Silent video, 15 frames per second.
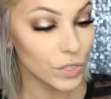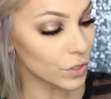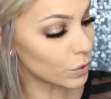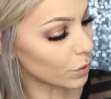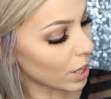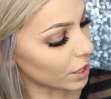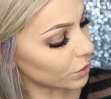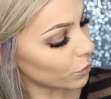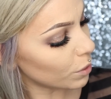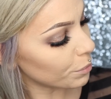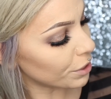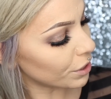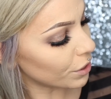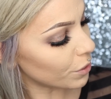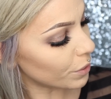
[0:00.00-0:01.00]
To contour, I'm
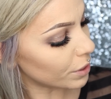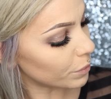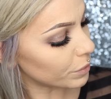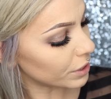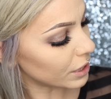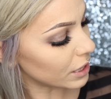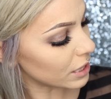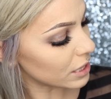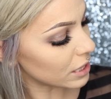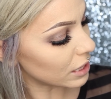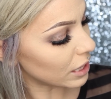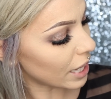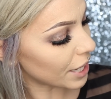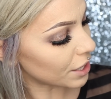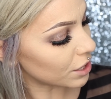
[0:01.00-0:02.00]
going to go in with this
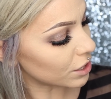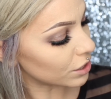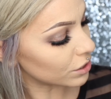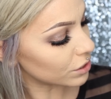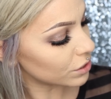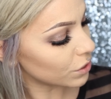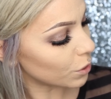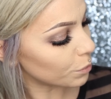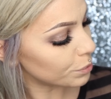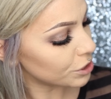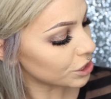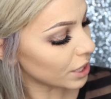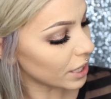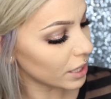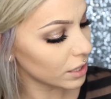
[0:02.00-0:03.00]
lighter taupe
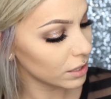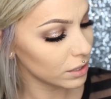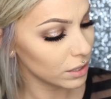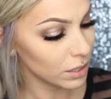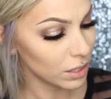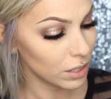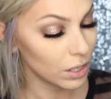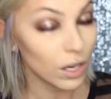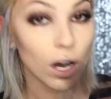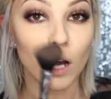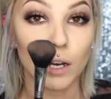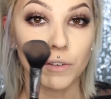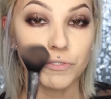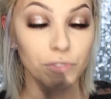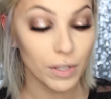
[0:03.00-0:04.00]
shade
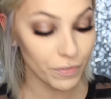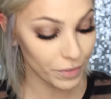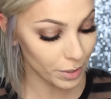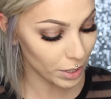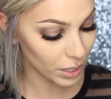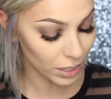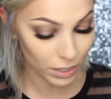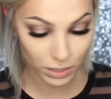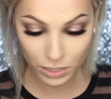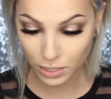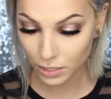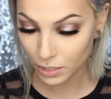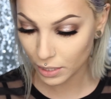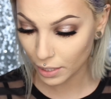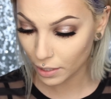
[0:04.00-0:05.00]
on a fluffy
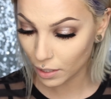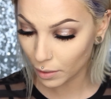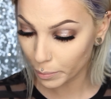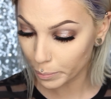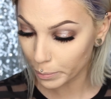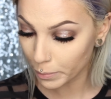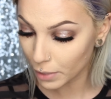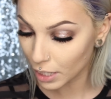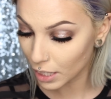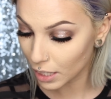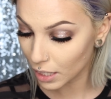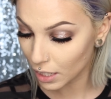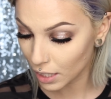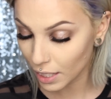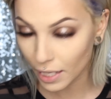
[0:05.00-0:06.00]

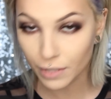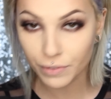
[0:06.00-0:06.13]
Sigma